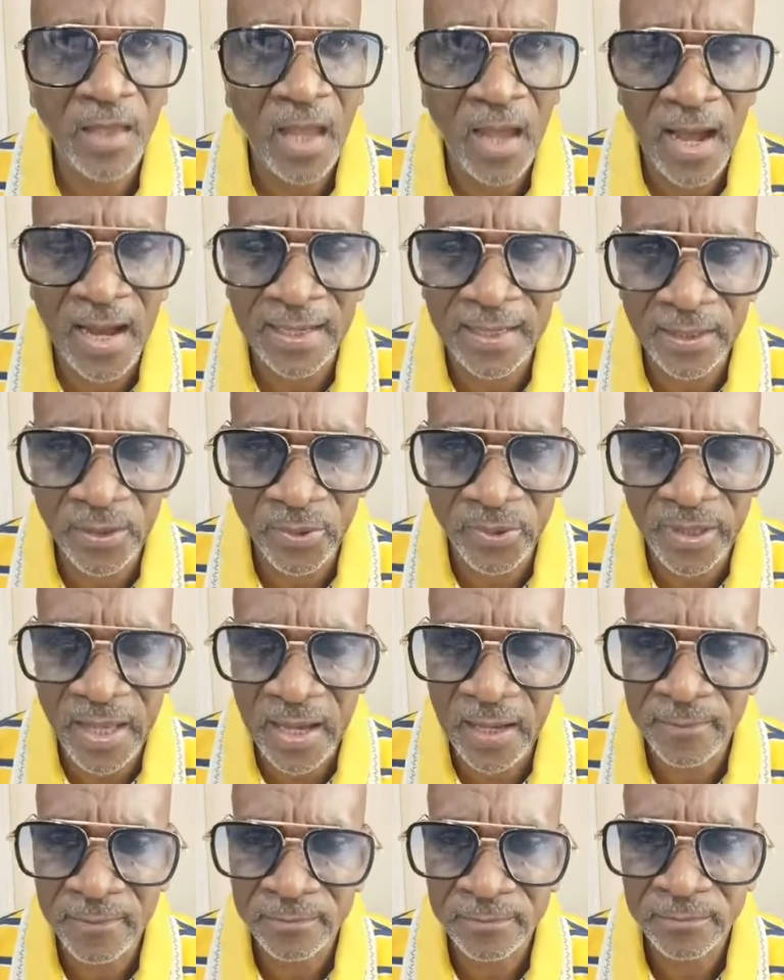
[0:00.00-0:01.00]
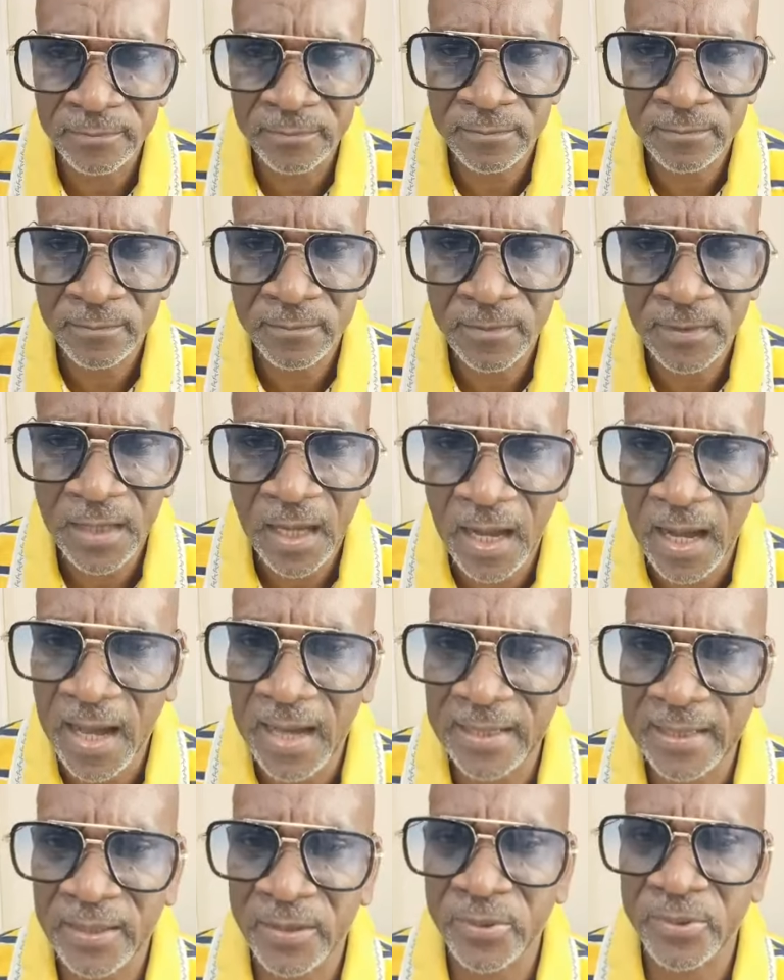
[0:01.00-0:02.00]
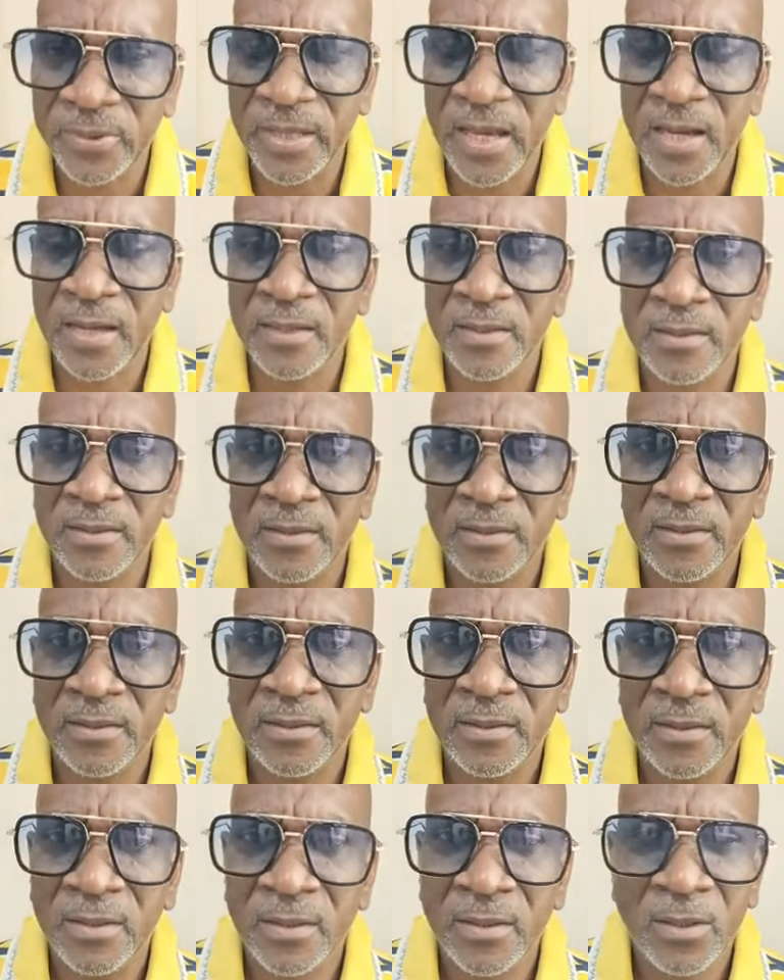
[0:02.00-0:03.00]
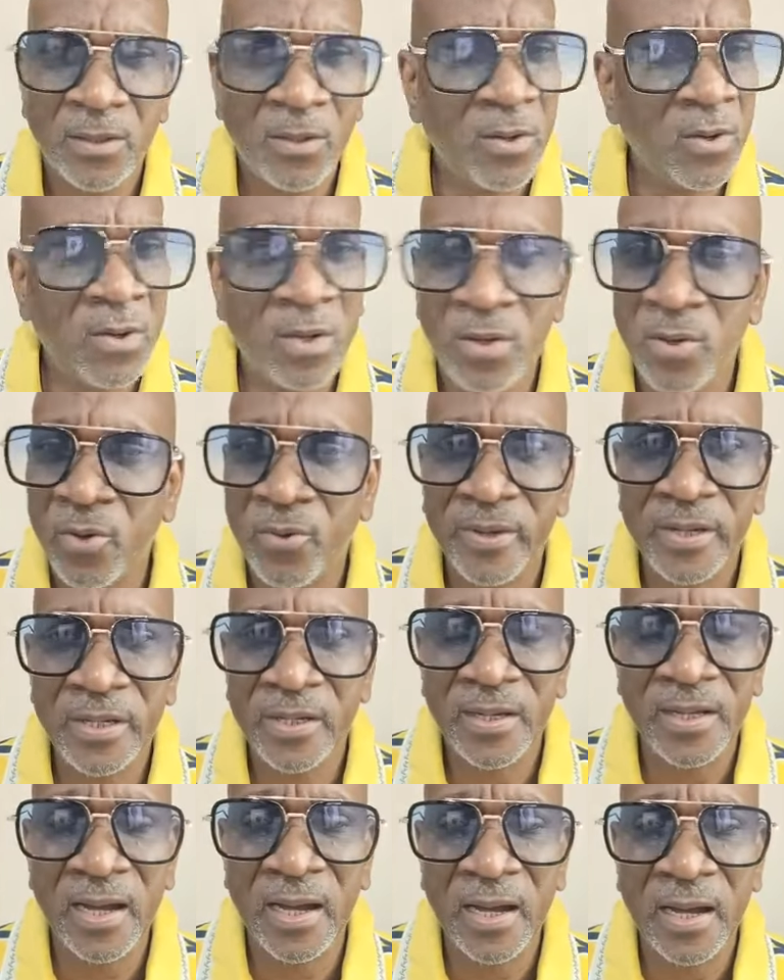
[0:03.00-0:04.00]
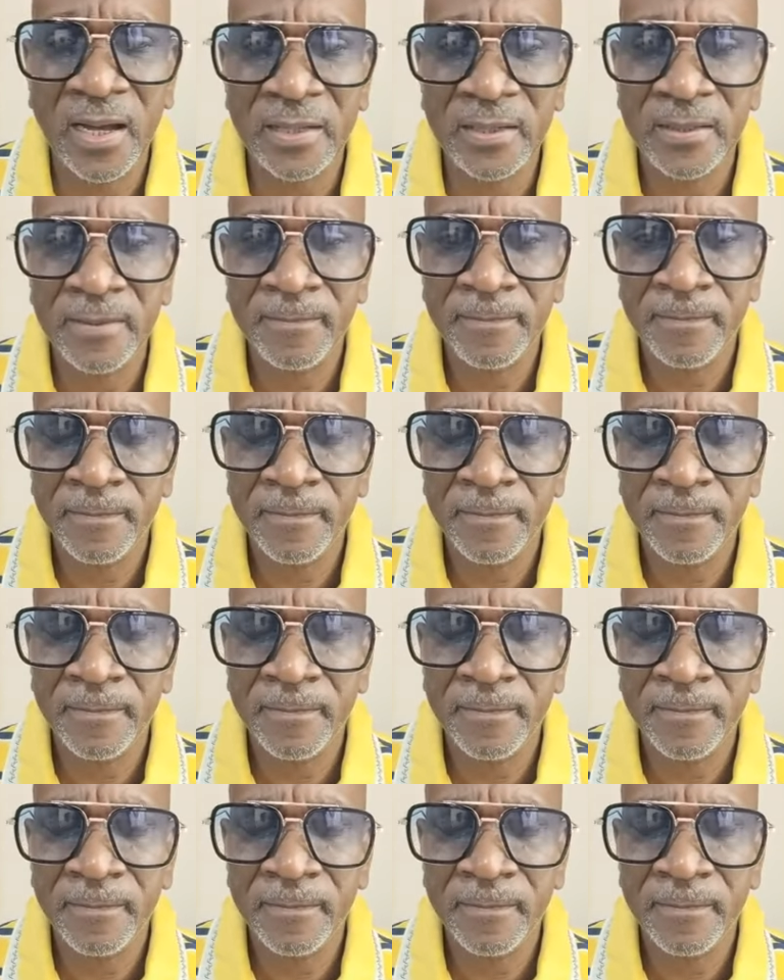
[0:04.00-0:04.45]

Hallelujah. Hallelujah. Oh, glory to God.